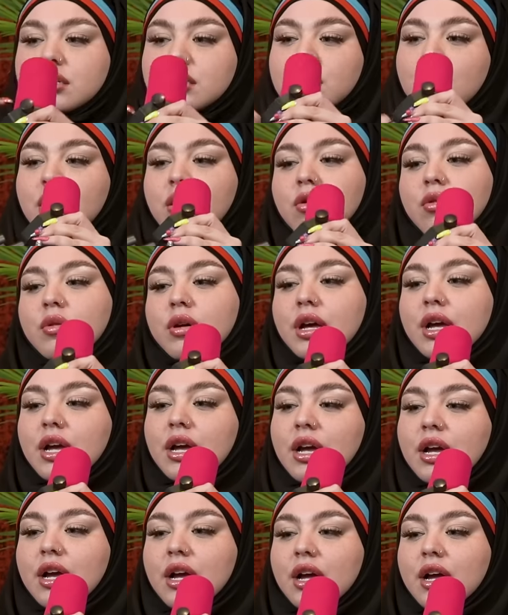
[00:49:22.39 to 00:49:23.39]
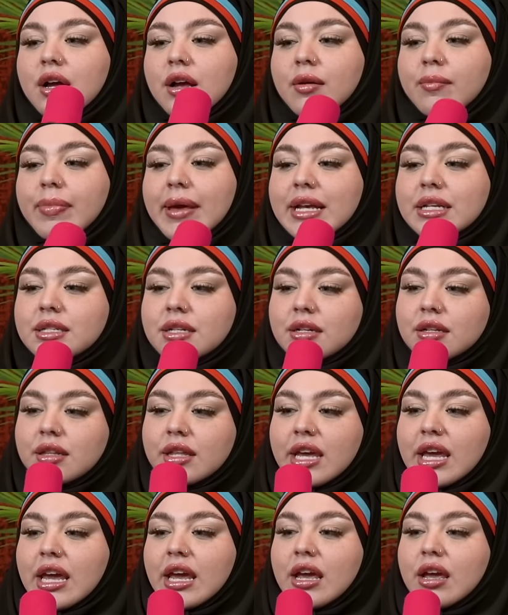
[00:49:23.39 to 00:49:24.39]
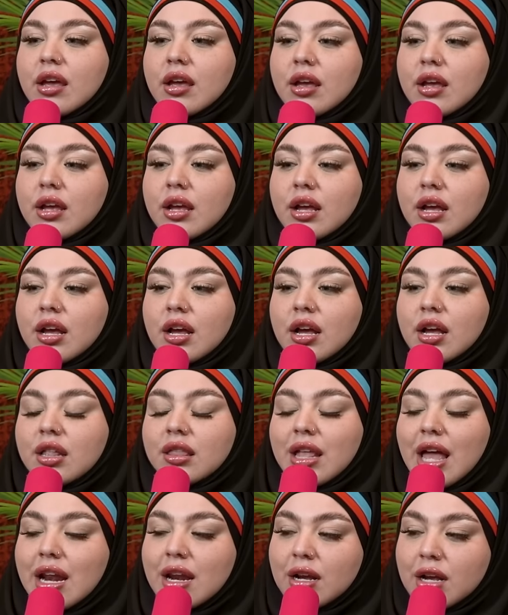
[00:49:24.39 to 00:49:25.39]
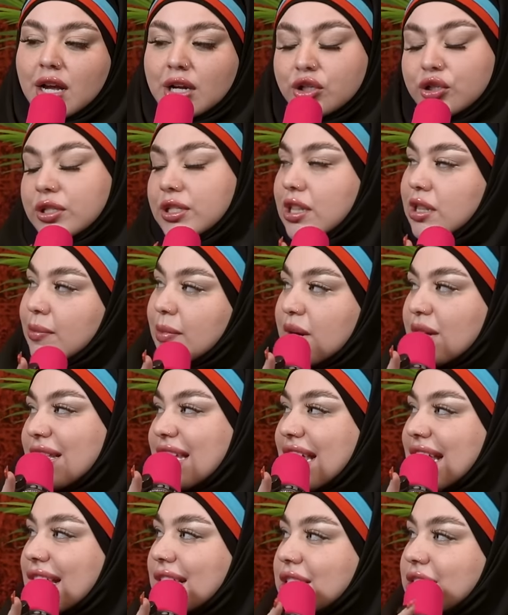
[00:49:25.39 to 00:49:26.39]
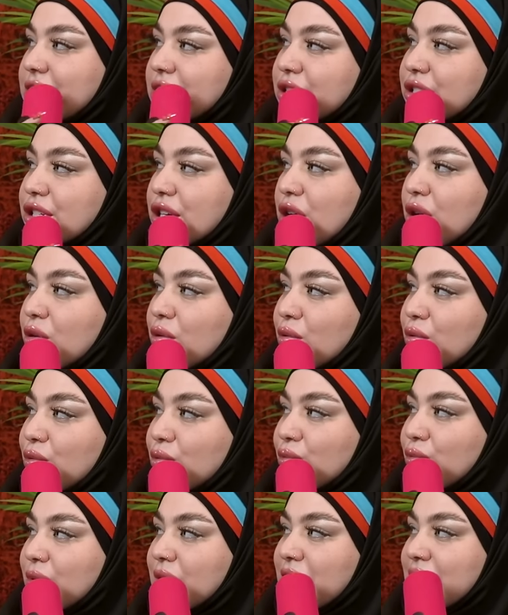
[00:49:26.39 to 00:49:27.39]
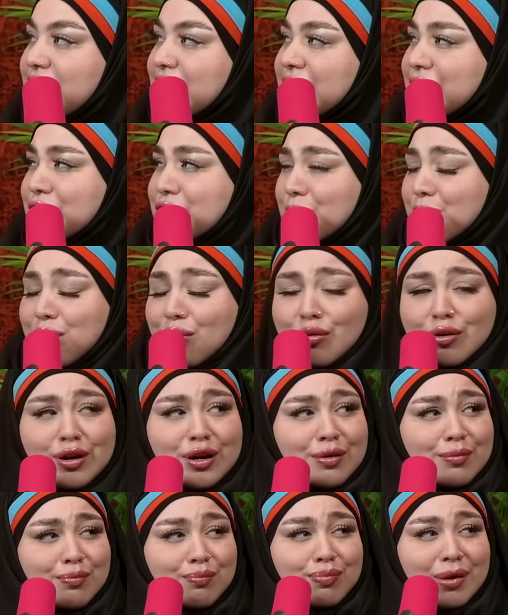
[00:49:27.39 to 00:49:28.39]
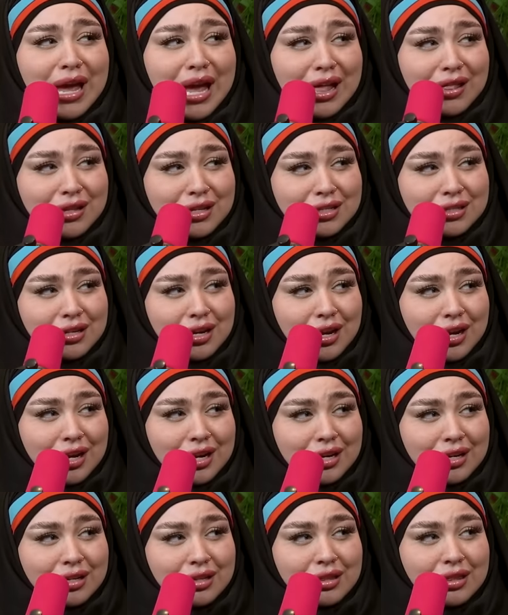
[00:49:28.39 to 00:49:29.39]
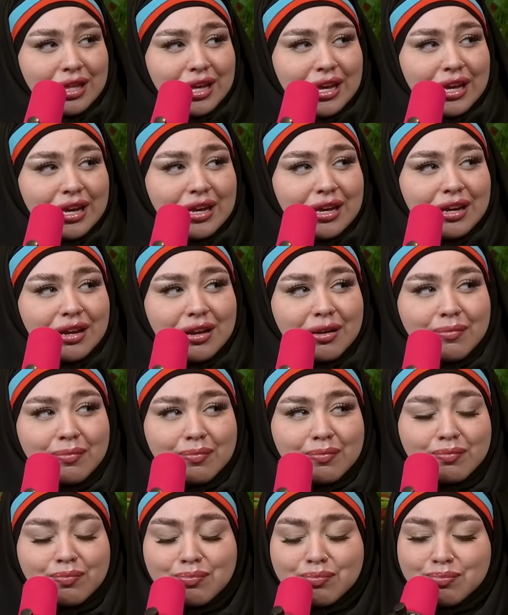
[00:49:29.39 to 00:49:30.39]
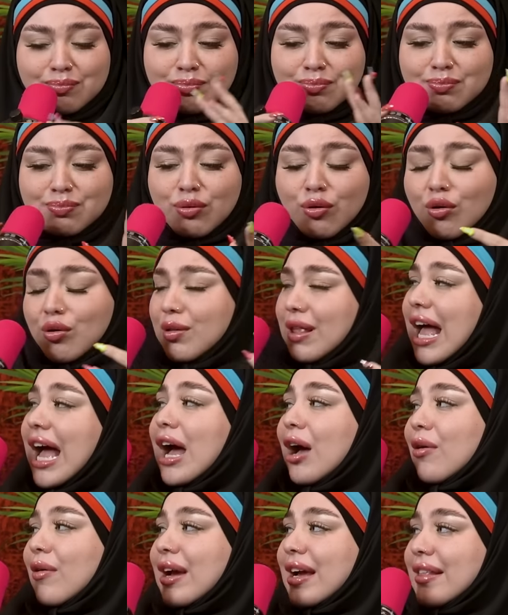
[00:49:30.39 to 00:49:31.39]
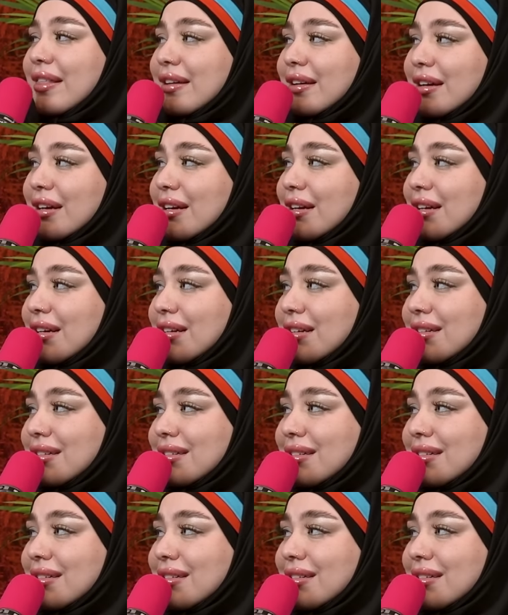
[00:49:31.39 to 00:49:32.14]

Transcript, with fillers: So basically a lot of countries in the Middle East don't really support Palestine. They pull out and they're